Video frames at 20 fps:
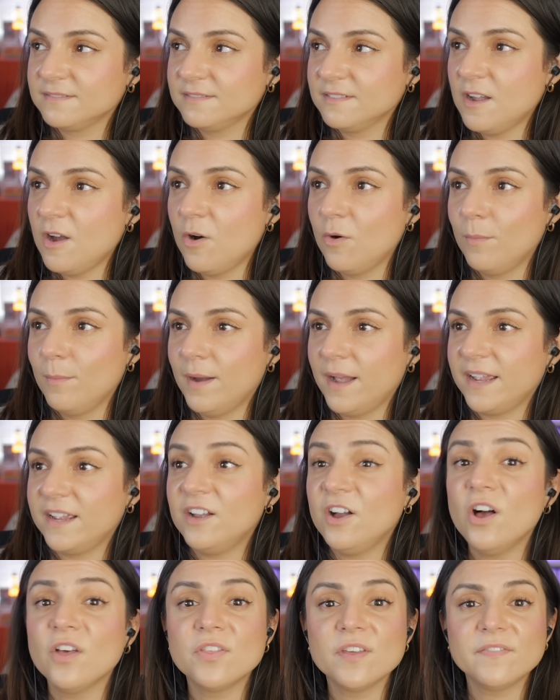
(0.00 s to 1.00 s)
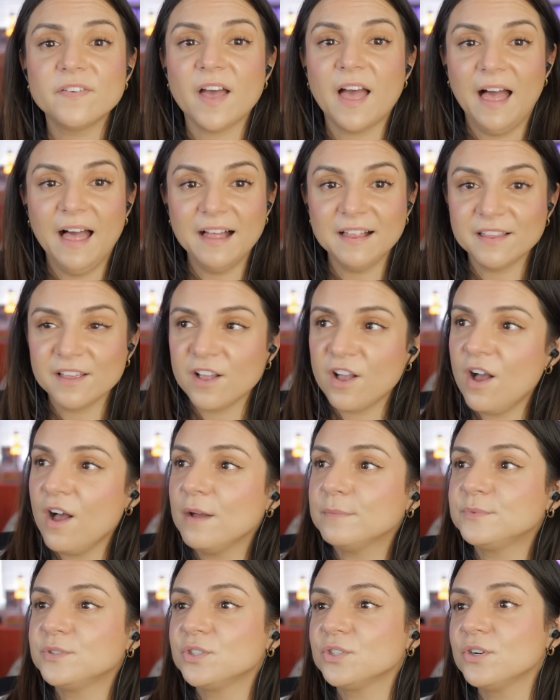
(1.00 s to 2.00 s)
Oh my god, they have a
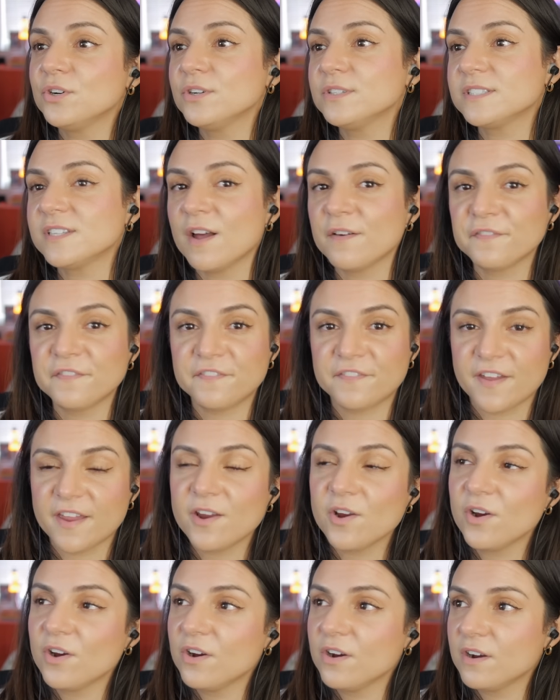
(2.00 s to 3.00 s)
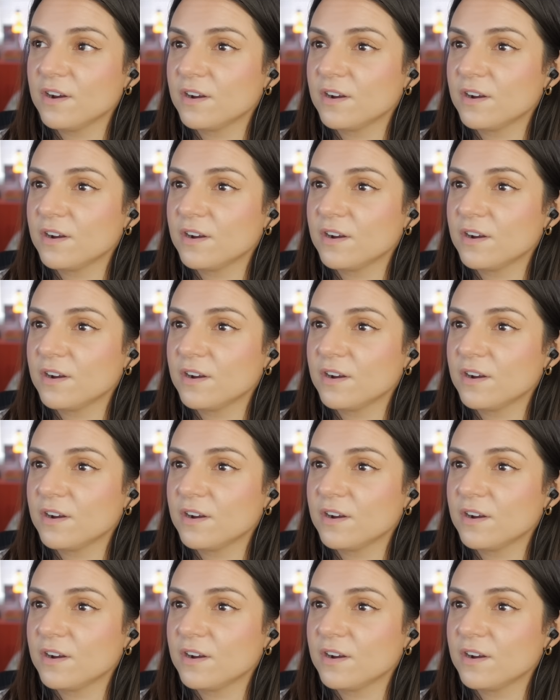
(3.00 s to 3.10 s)
helicopter? It's not fair.